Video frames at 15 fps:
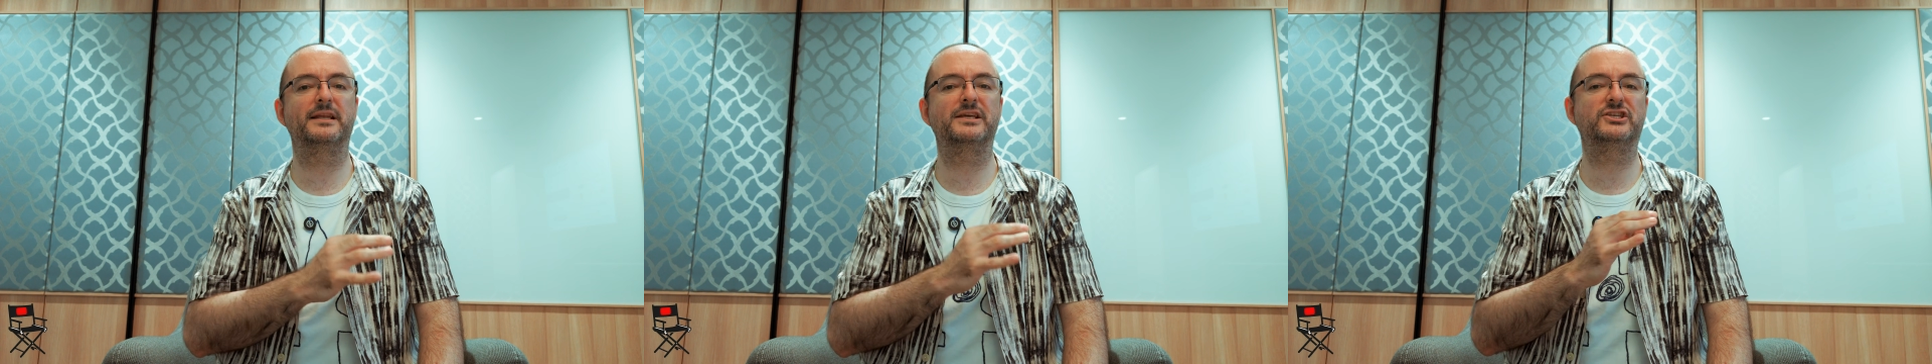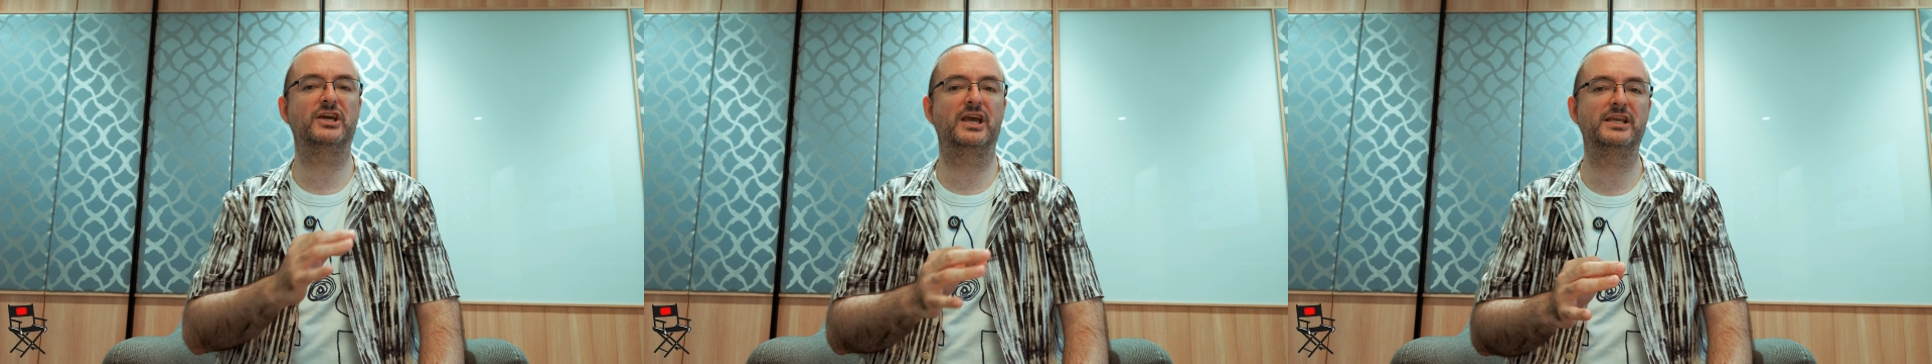
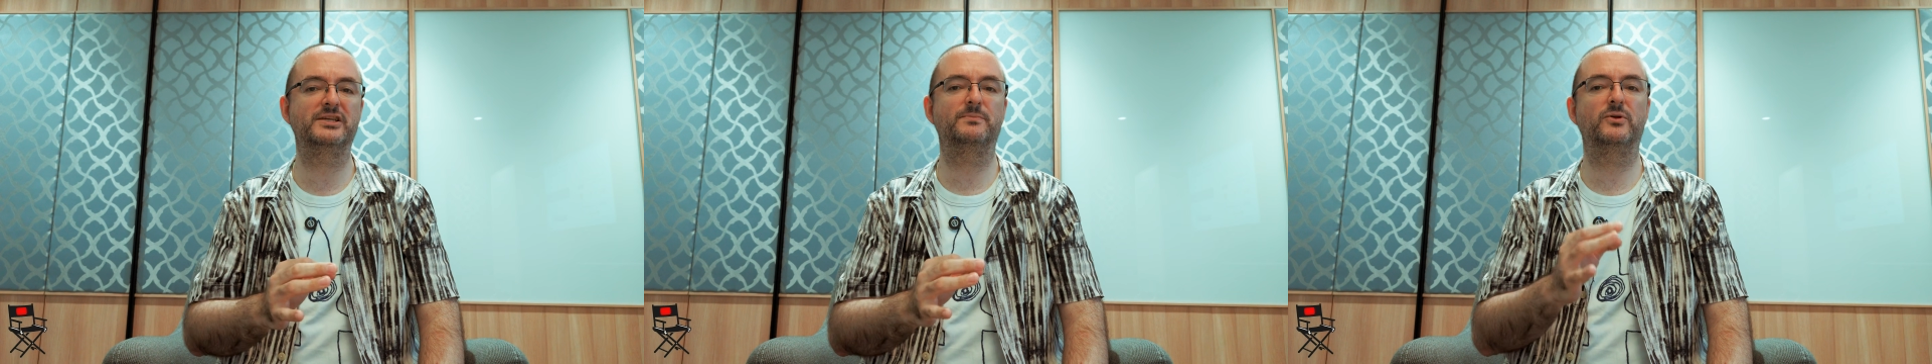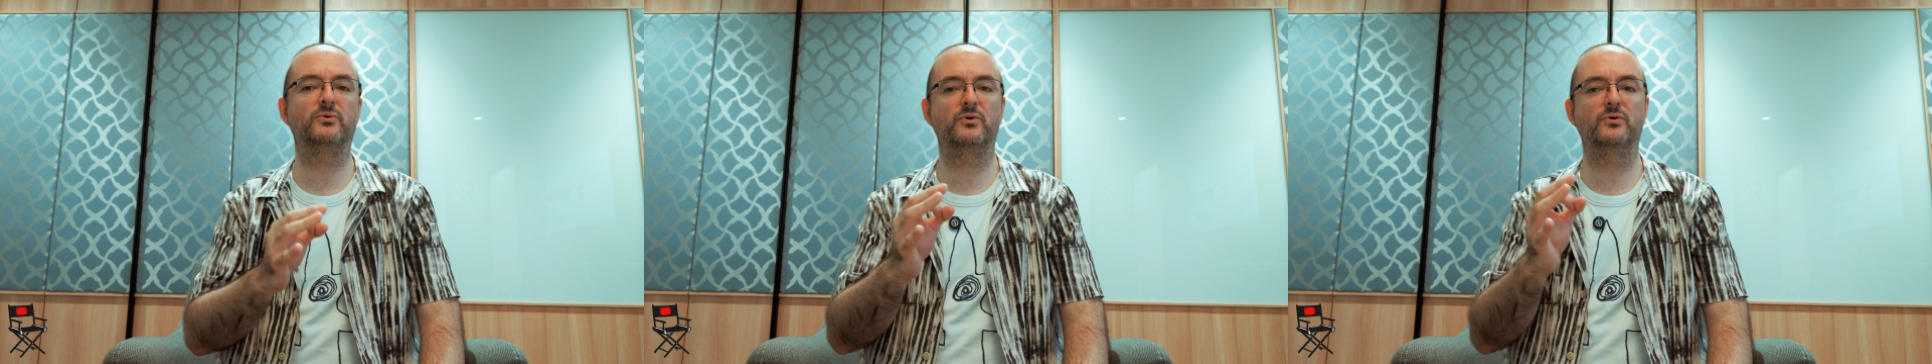changed
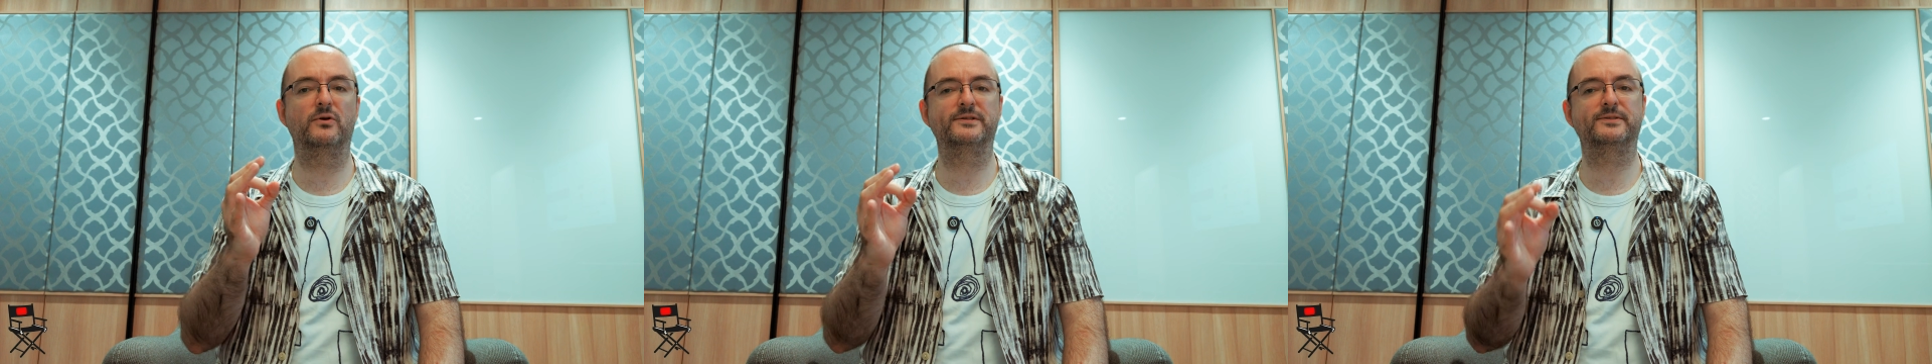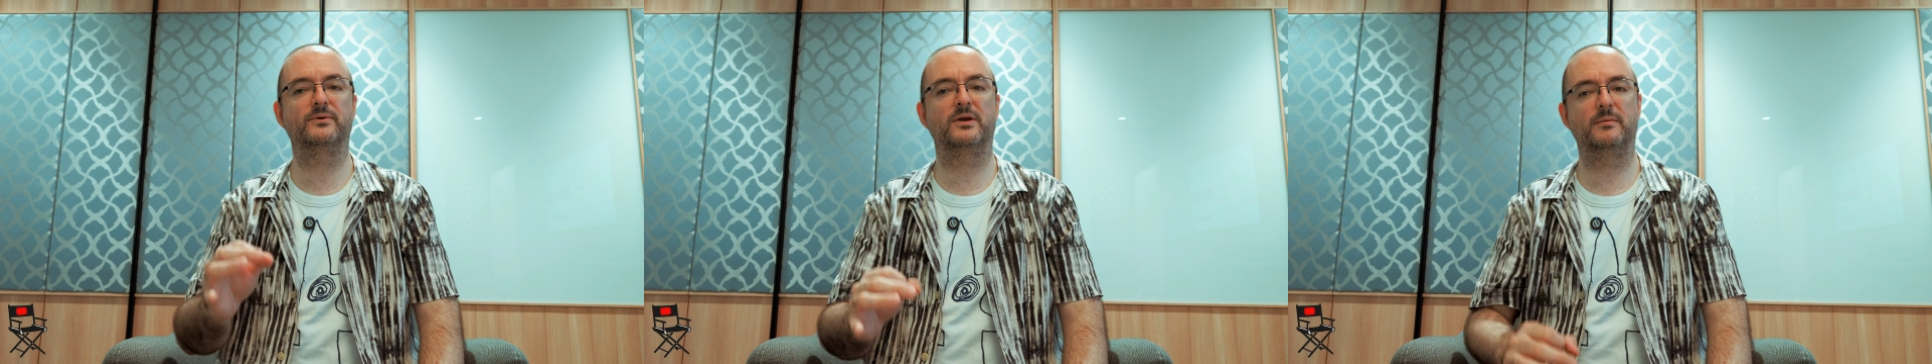between those
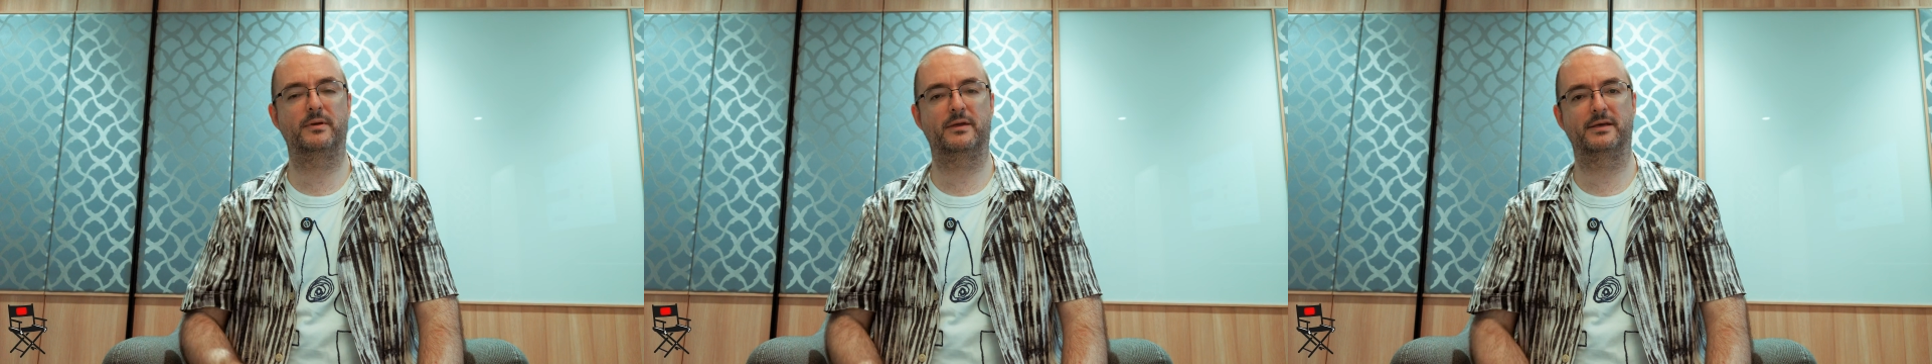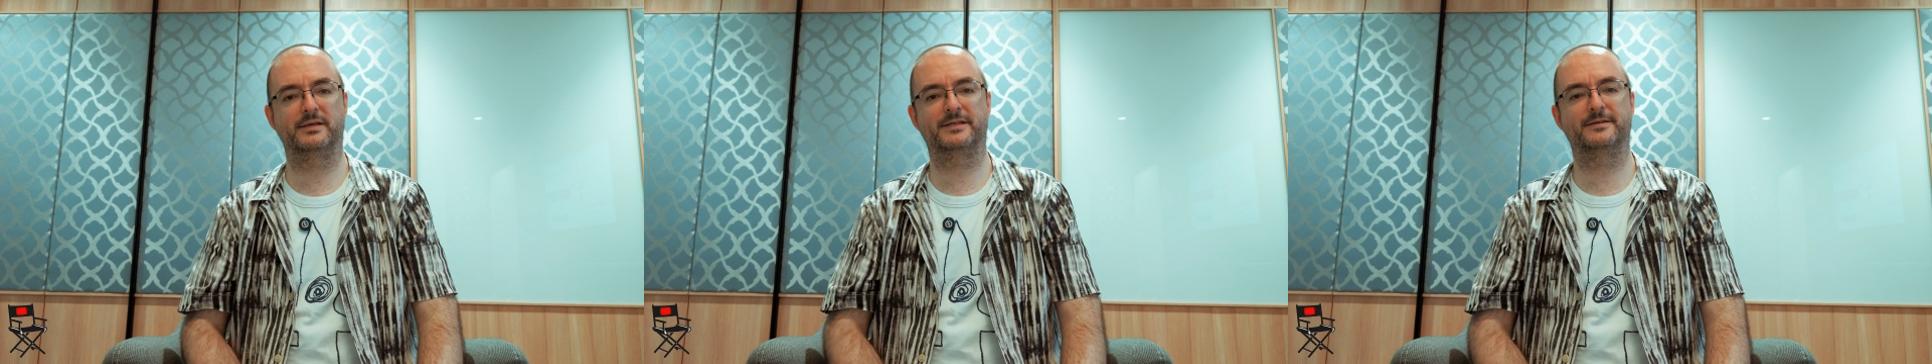2
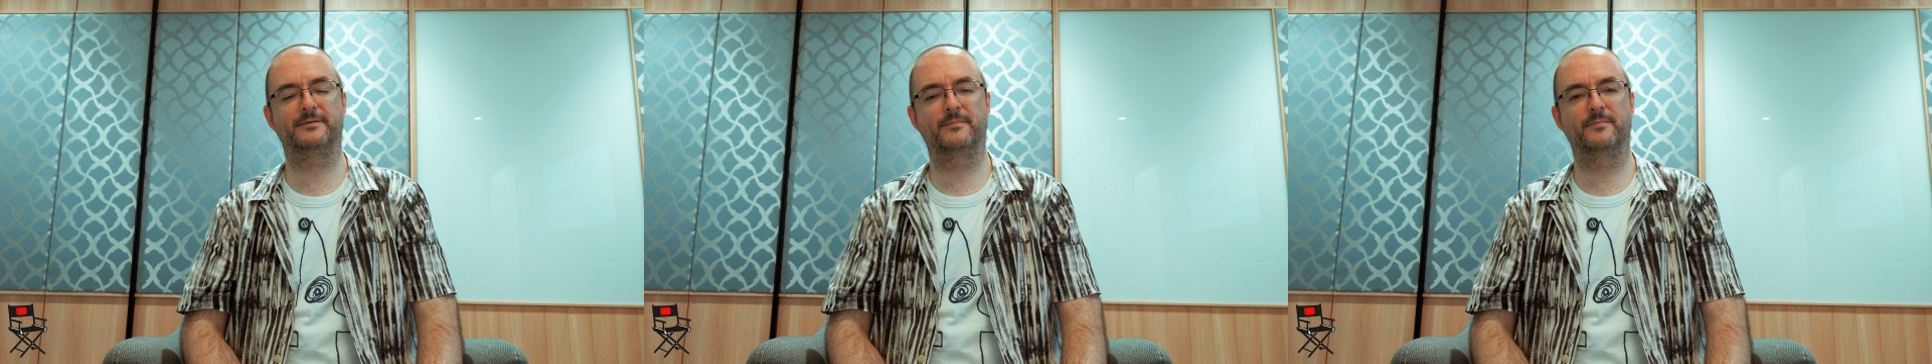images.